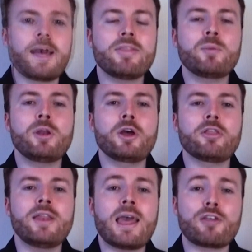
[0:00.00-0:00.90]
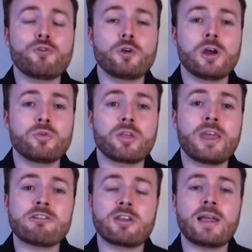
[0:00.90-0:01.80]
And then we look at the next 4 notes, and
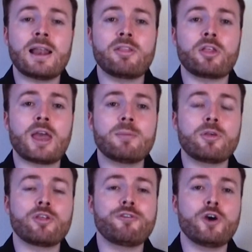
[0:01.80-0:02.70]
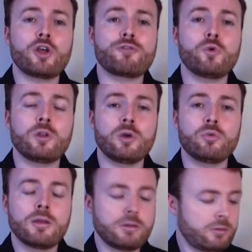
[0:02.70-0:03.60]
they're exactly the same as the first 4 notes.